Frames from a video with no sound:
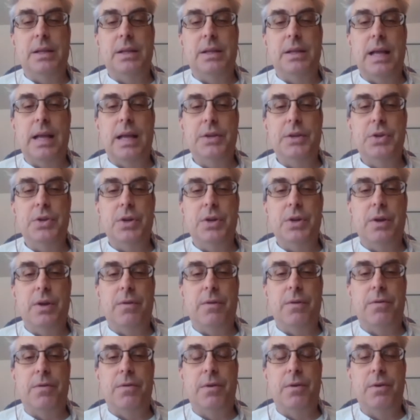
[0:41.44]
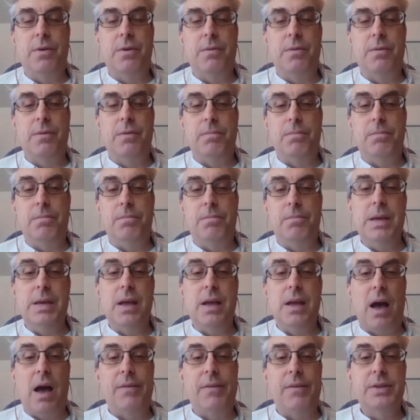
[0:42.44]
got the attention of
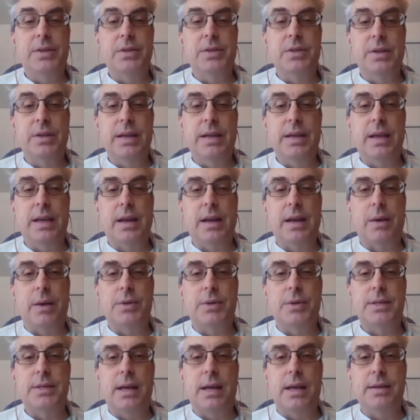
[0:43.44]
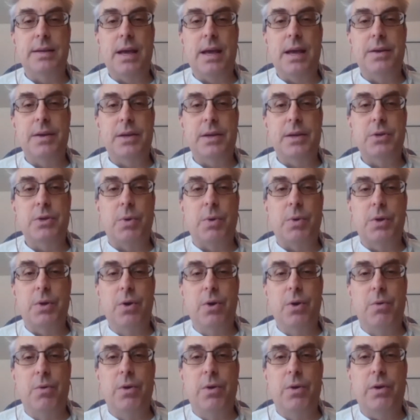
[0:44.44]
me, obviously, and I was sat down
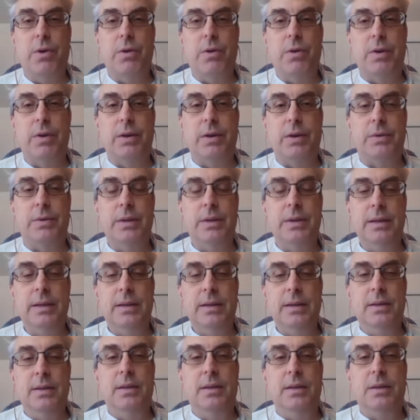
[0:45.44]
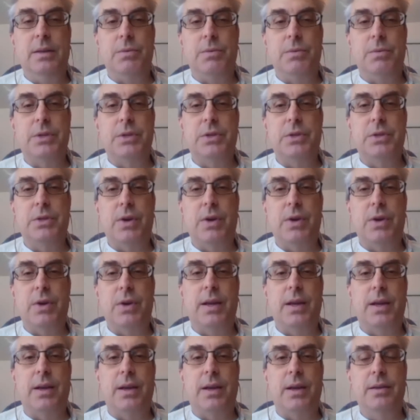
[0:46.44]
next to a coworker and was just
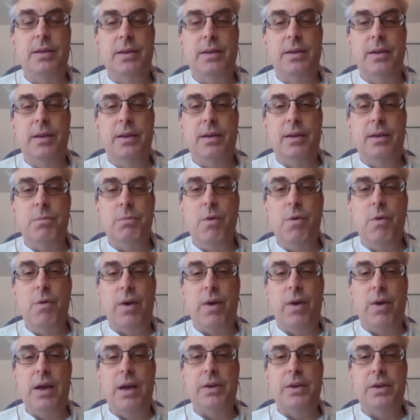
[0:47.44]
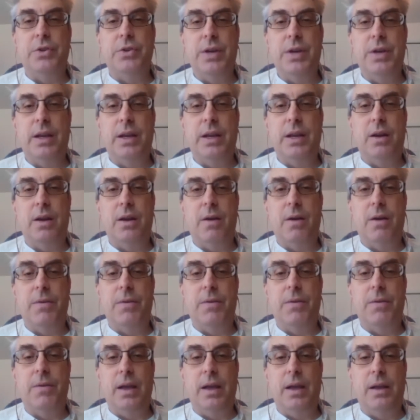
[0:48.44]
trying to move around and shake it
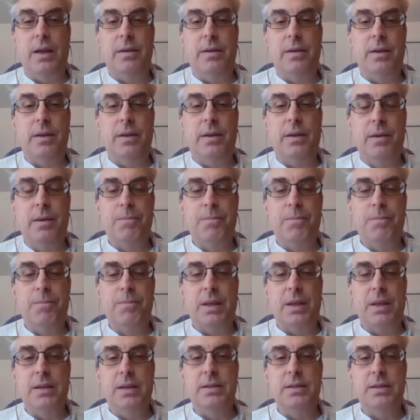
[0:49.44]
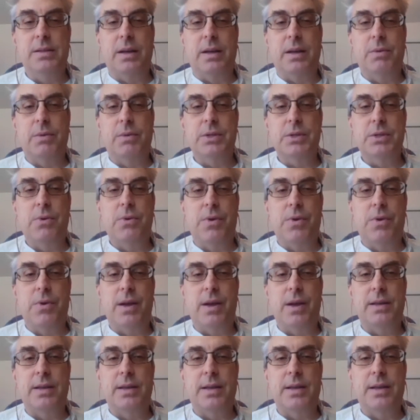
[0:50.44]
off. And he's like, "What's
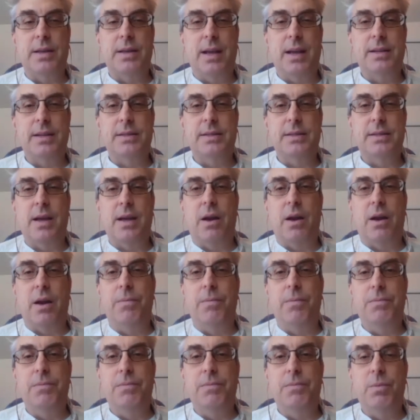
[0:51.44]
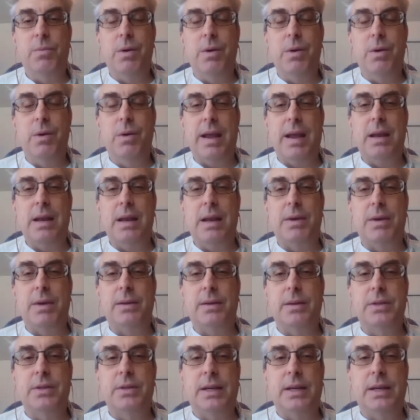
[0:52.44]
going on?" I said, "I just got a weird
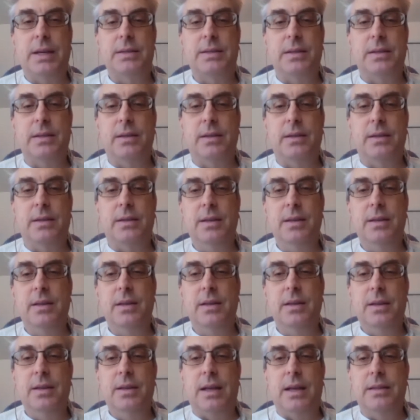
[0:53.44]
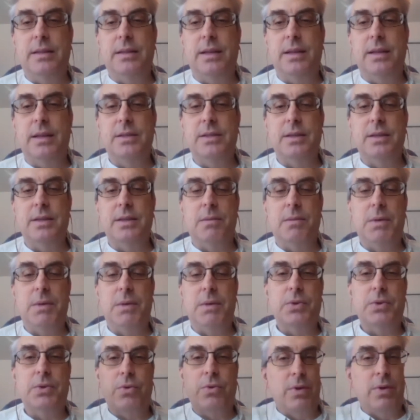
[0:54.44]
pain in my chest, and I think it's
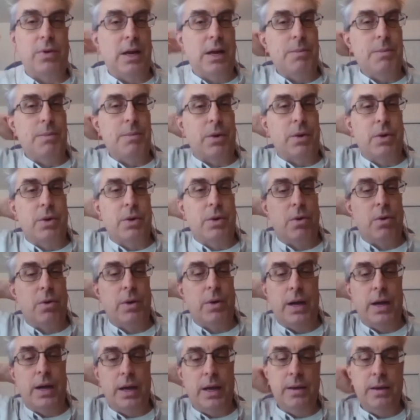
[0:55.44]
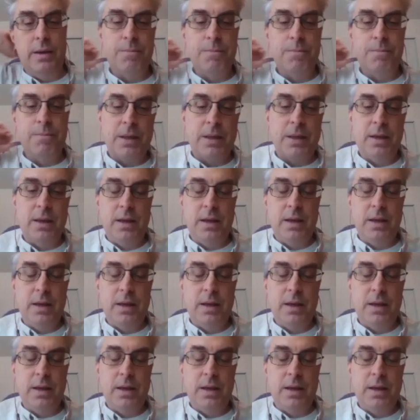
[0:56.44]
just a muscle cramp. It'll go away."